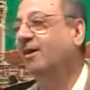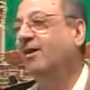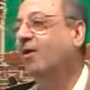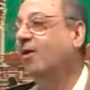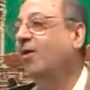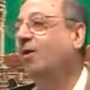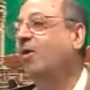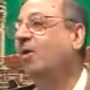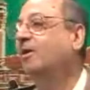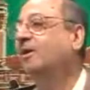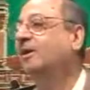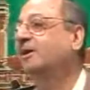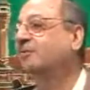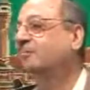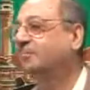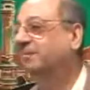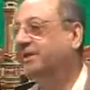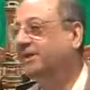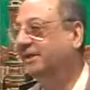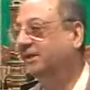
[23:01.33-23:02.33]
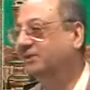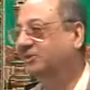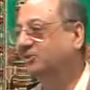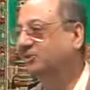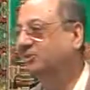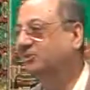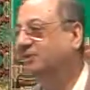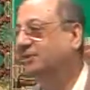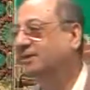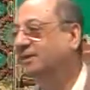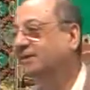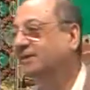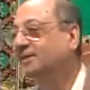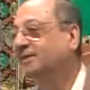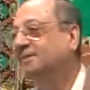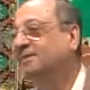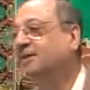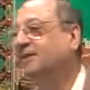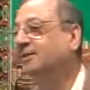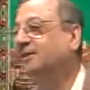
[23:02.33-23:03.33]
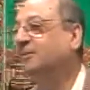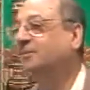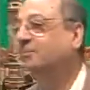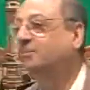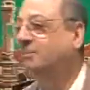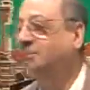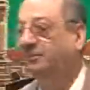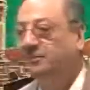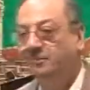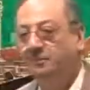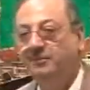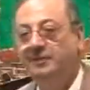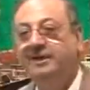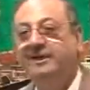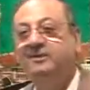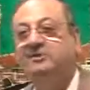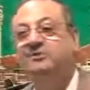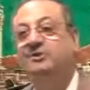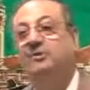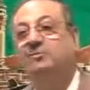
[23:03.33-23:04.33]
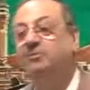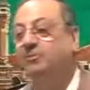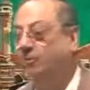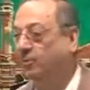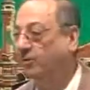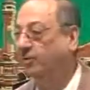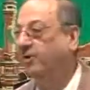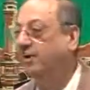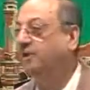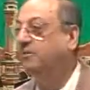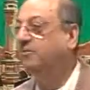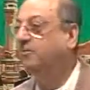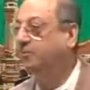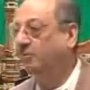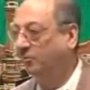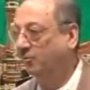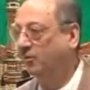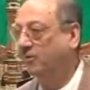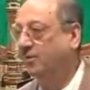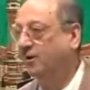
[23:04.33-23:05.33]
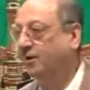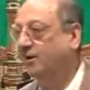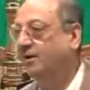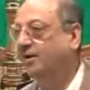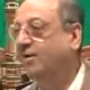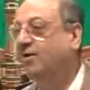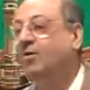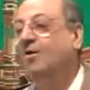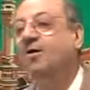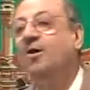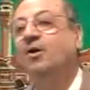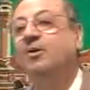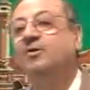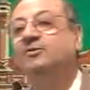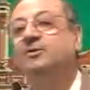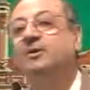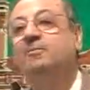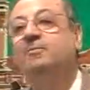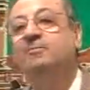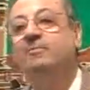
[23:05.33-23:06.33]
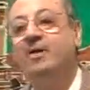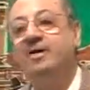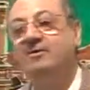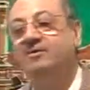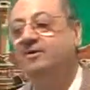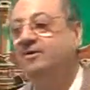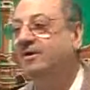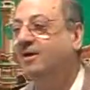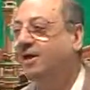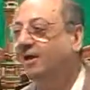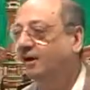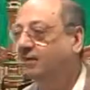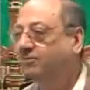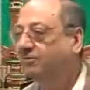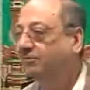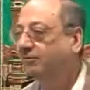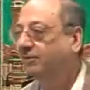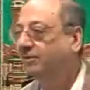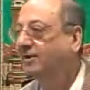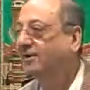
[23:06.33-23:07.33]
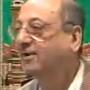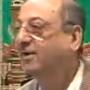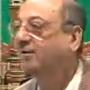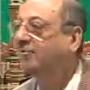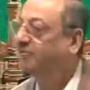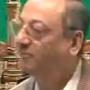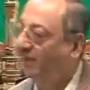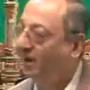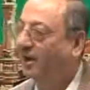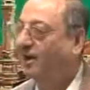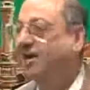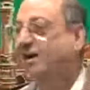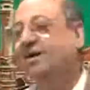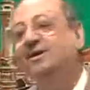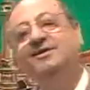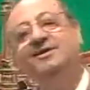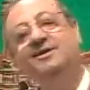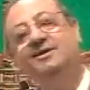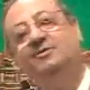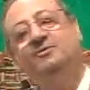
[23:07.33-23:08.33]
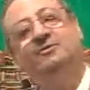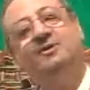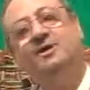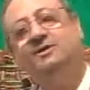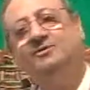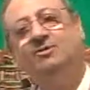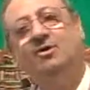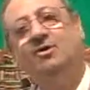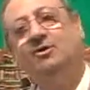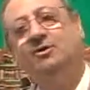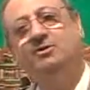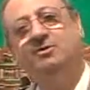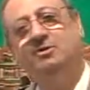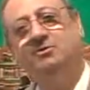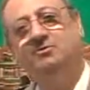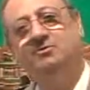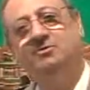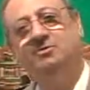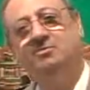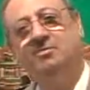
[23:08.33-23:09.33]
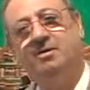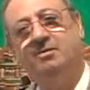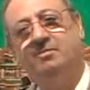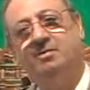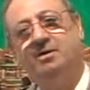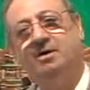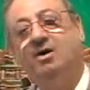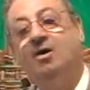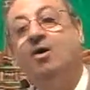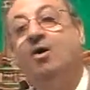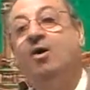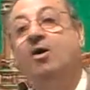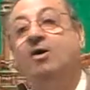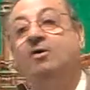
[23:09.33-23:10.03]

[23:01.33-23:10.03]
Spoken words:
All it means that it is a broken plural on the pattern of fa'alilu. That's all you have to remember. Or